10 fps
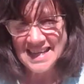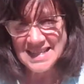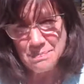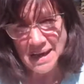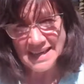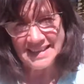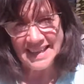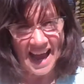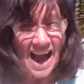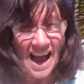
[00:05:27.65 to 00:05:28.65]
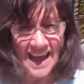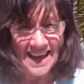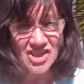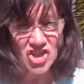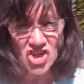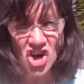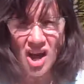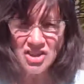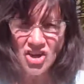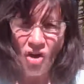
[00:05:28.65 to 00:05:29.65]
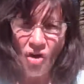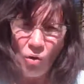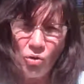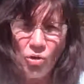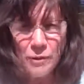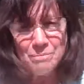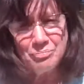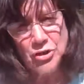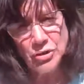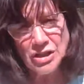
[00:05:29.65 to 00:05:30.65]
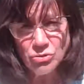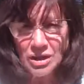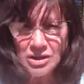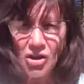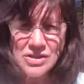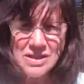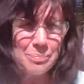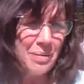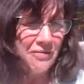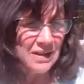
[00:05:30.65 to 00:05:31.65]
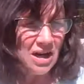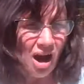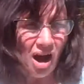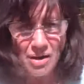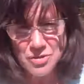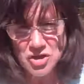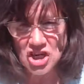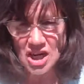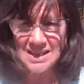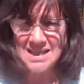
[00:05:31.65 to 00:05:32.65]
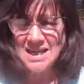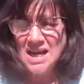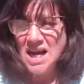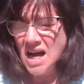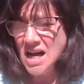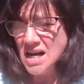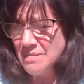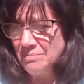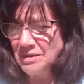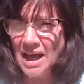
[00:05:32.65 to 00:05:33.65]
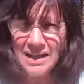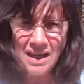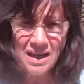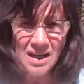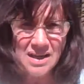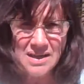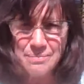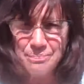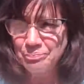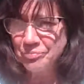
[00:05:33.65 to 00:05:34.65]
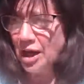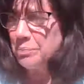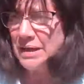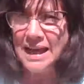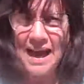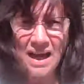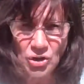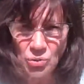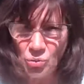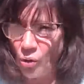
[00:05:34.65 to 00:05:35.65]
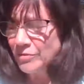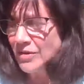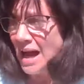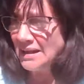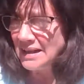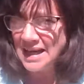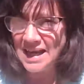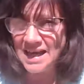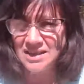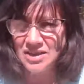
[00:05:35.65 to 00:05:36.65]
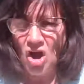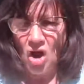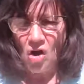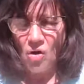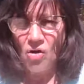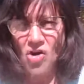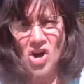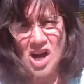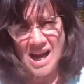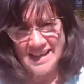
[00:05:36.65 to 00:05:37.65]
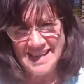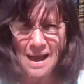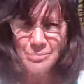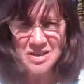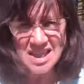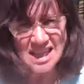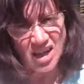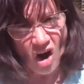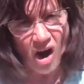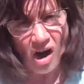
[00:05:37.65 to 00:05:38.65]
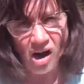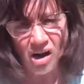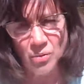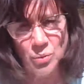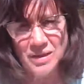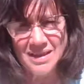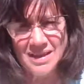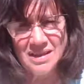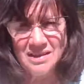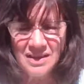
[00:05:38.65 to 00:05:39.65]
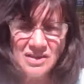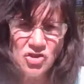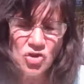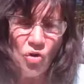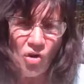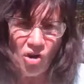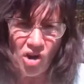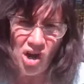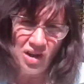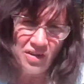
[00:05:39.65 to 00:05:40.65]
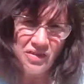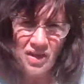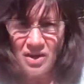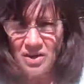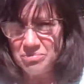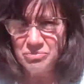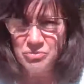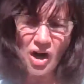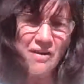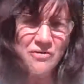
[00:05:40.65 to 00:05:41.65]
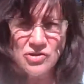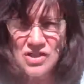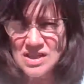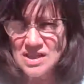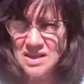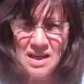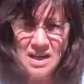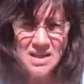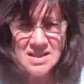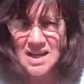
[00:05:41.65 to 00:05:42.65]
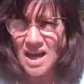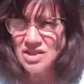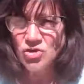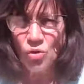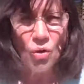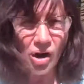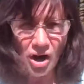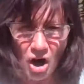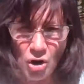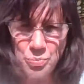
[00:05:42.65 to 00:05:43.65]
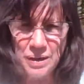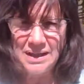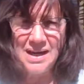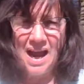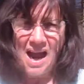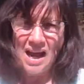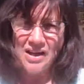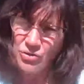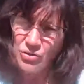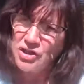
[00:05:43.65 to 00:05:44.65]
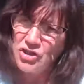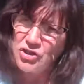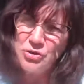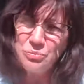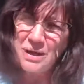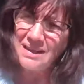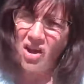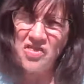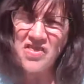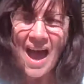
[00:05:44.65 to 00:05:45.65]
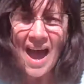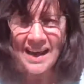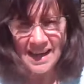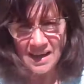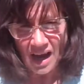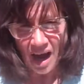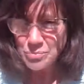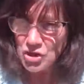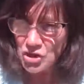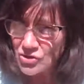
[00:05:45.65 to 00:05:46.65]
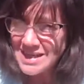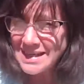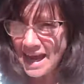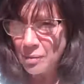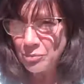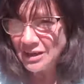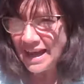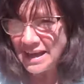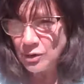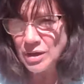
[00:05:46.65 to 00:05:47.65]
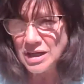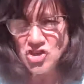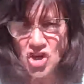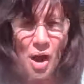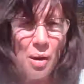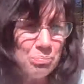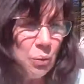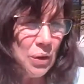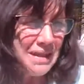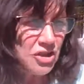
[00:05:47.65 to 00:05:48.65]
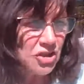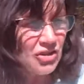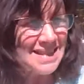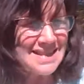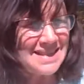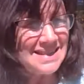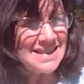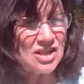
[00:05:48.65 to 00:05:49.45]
It's mainly a head shot. Or you can do a close-up of an object. Like a piano or a violin or an empty car with the door, the driver's side door open, and you can zoom in on that. And I'm using camera language, but we do this